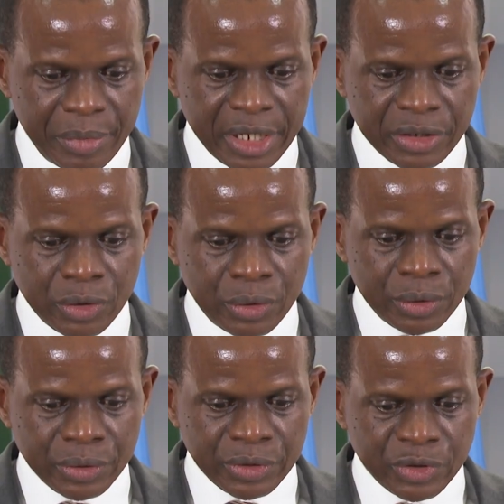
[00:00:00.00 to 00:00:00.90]

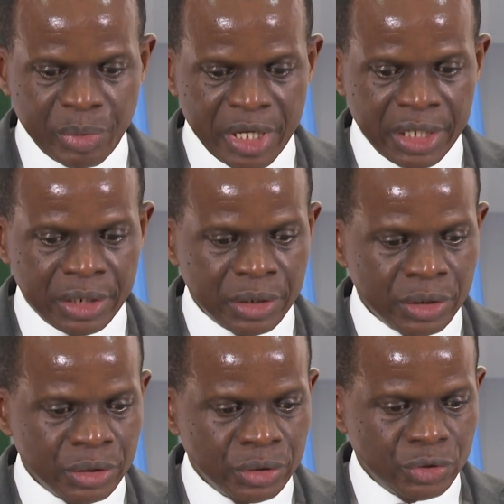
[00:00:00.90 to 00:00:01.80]
Mexico,
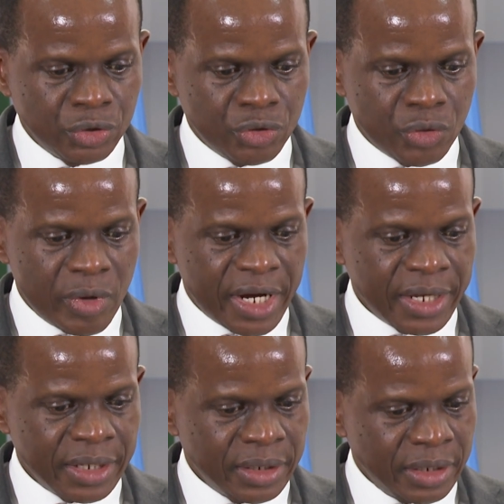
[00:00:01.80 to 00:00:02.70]
Spain,
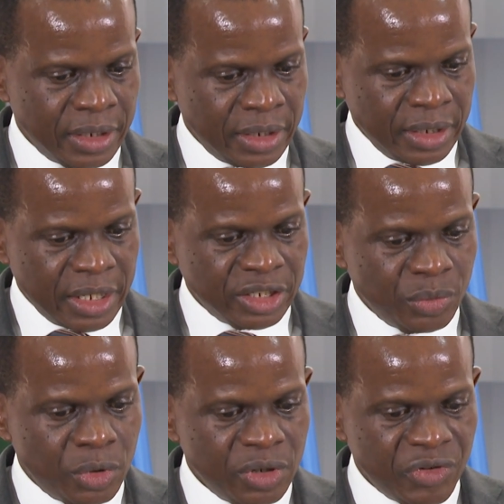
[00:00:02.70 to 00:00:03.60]
Uruguay, and the
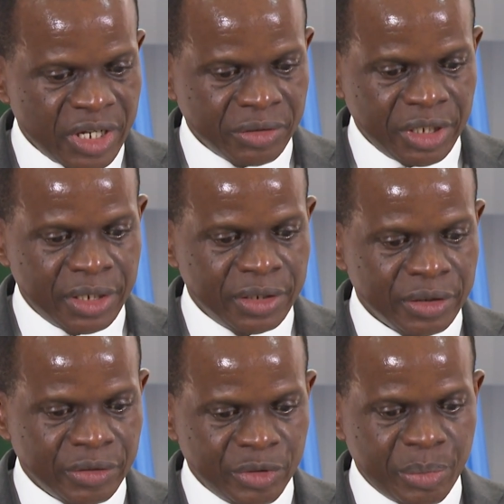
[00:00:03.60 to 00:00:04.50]

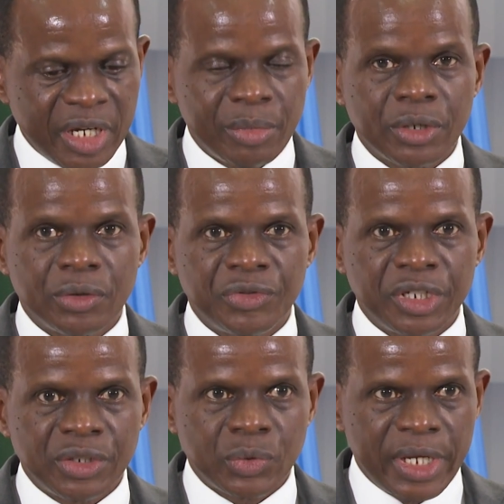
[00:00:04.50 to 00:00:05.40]
Bolivarian Republic of
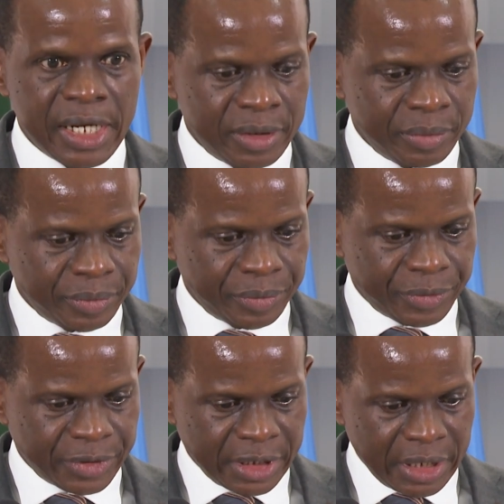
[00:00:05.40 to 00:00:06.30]
Venezuela.
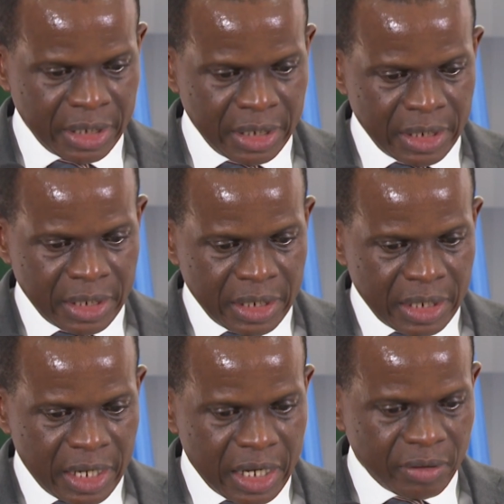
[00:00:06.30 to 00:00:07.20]

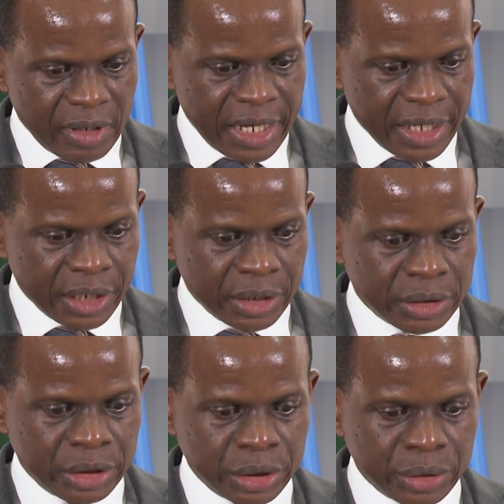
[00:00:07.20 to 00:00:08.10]
I would
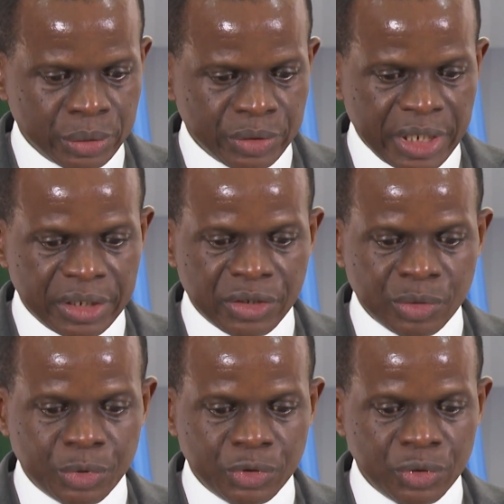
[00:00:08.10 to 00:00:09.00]
like to take this
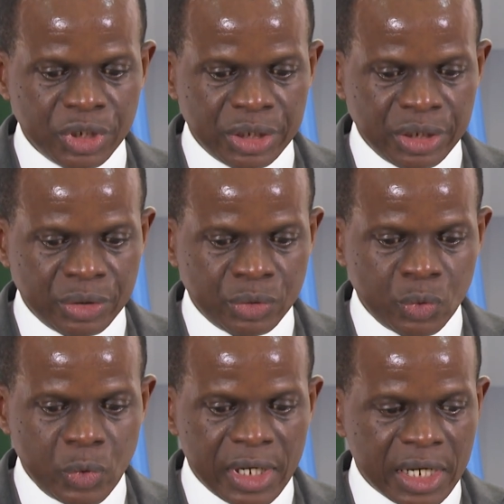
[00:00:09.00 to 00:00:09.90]
opportunity to
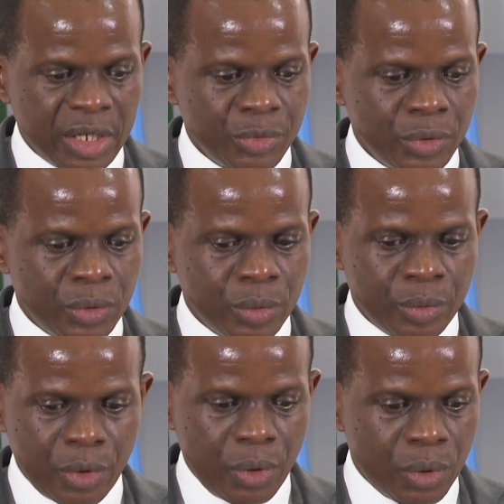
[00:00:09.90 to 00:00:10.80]
welcome
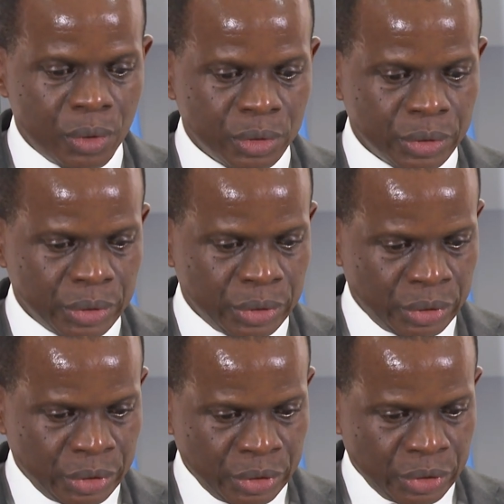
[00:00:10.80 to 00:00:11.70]
you all
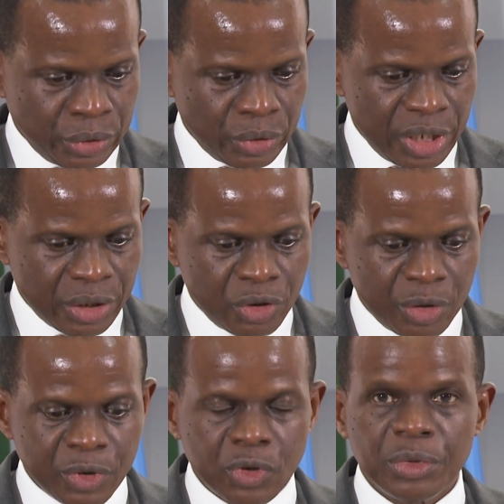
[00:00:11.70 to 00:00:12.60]
to the
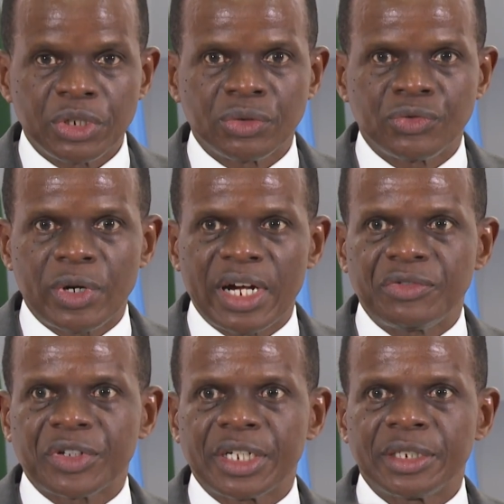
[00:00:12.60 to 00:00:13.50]
Economic Commission for
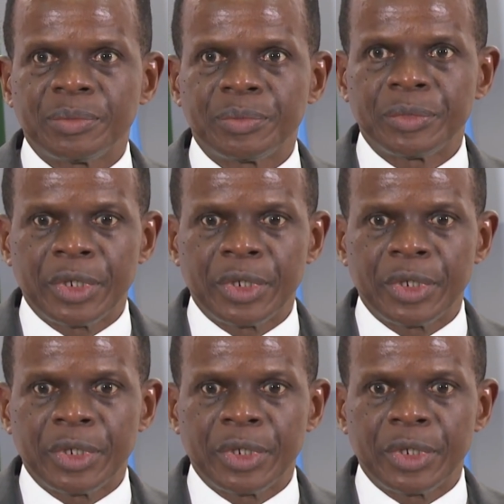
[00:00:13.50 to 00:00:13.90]
Africa